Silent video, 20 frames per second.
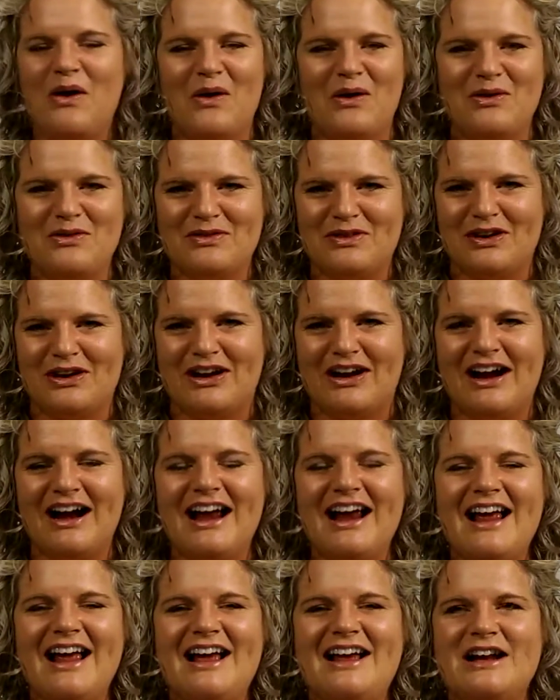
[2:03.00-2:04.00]
over,
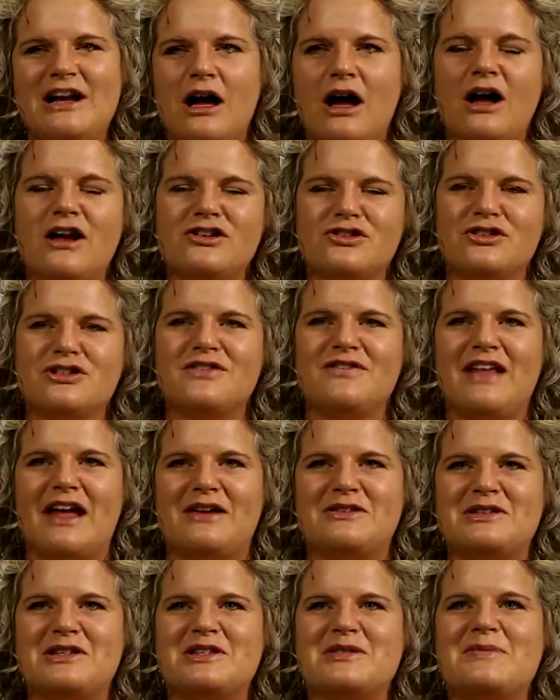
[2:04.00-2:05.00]
not hundreds of
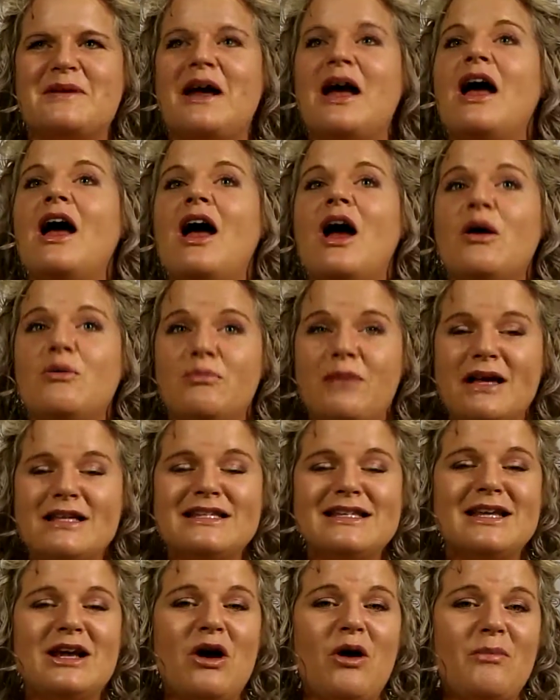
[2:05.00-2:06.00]
thousands, but
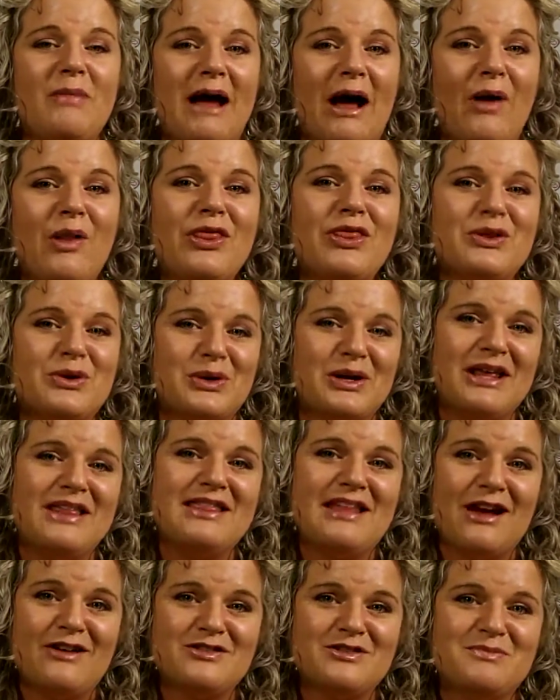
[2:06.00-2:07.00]
basically about
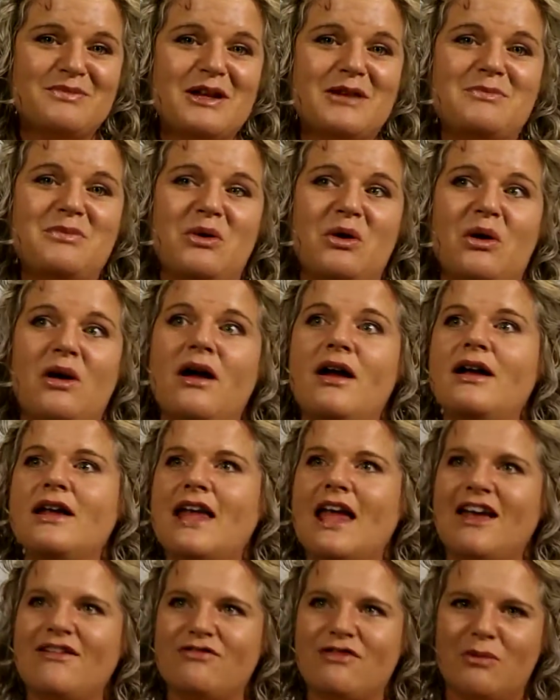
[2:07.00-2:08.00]
30,000 people
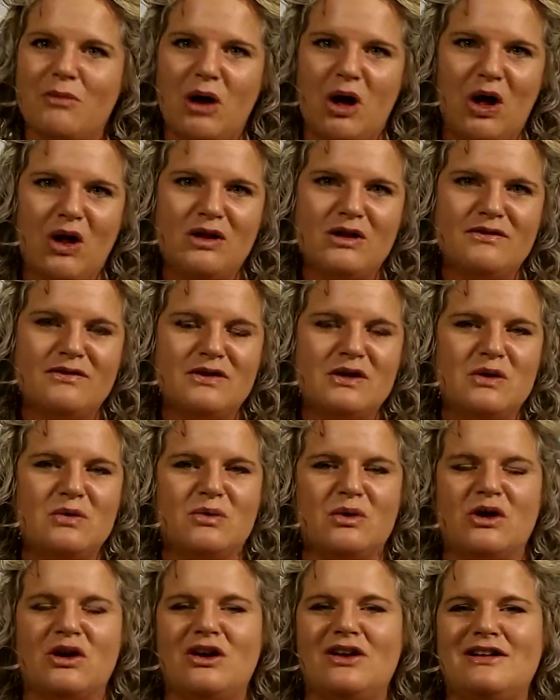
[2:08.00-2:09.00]
came from all over the
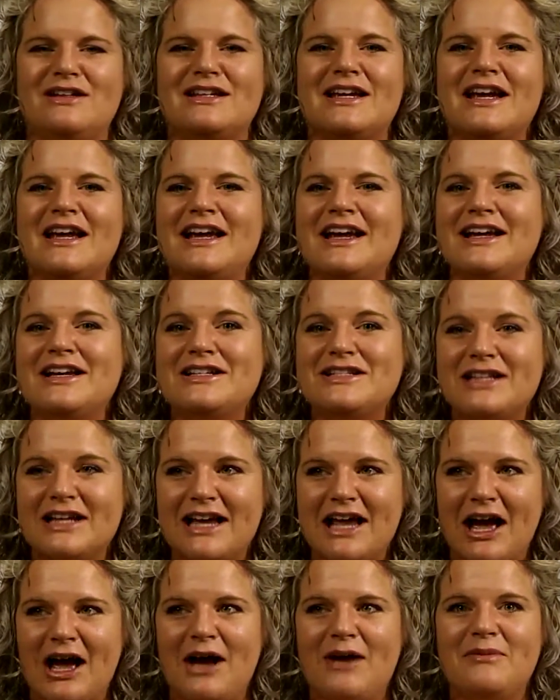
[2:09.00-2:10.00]
world to
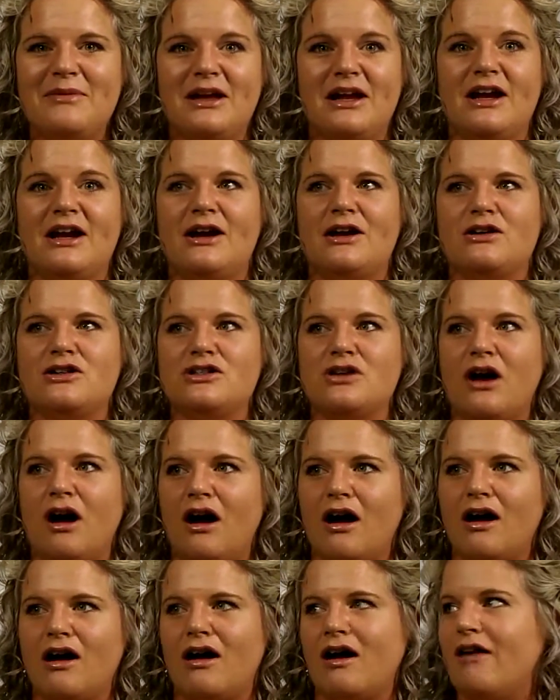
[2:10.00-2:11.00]
come here to
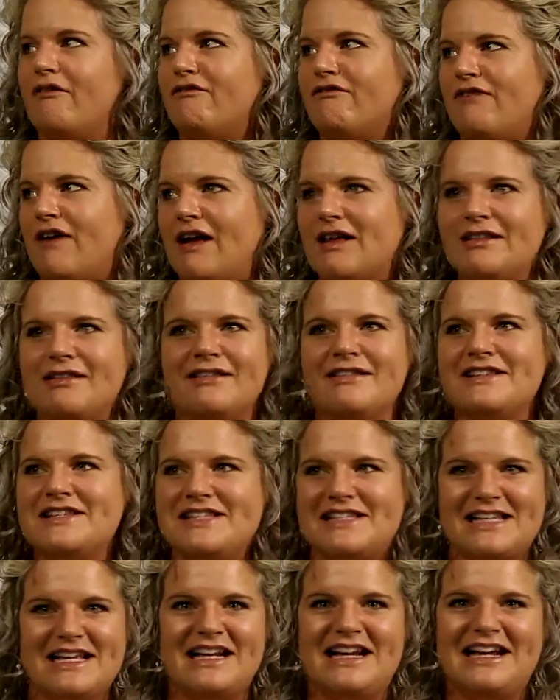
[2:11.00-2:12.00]
our fun
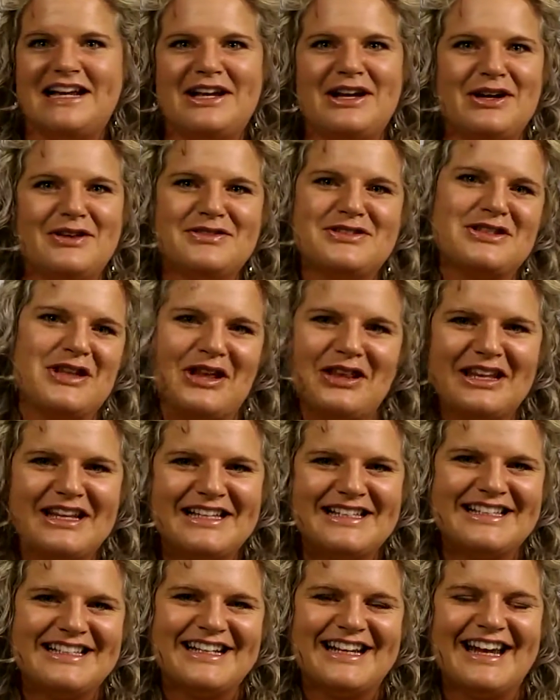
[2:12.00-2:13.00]
city of Salt
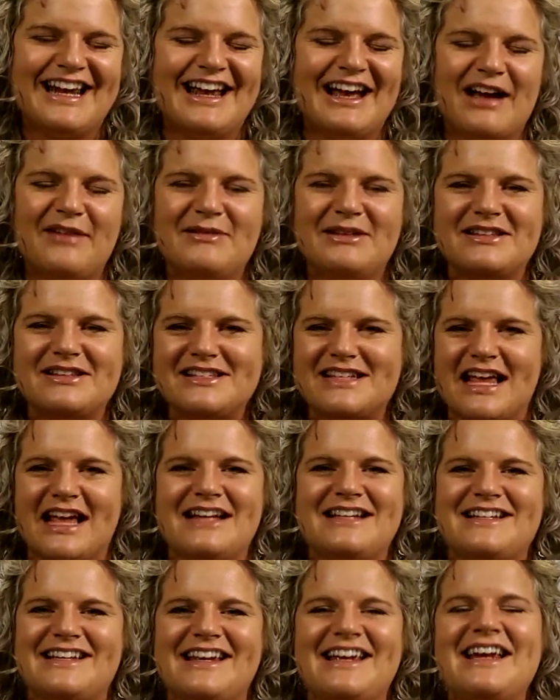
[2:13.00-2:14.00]
Lake City. I'm in
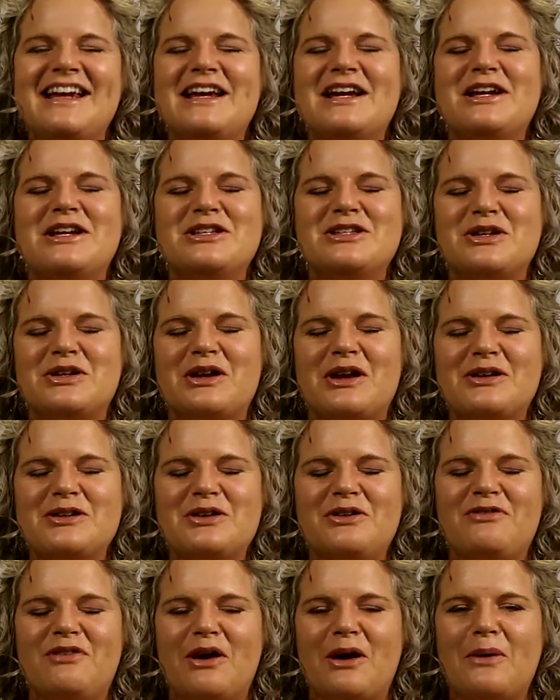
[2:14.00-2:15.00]
Sandy, so not
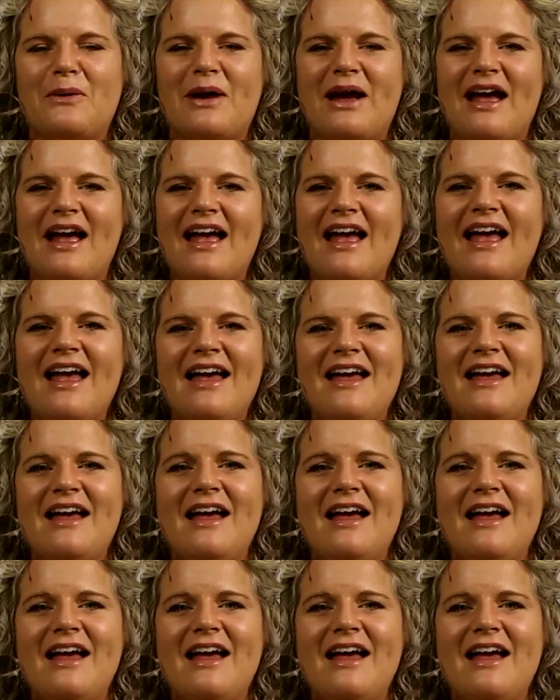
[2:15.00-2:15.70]
too far away.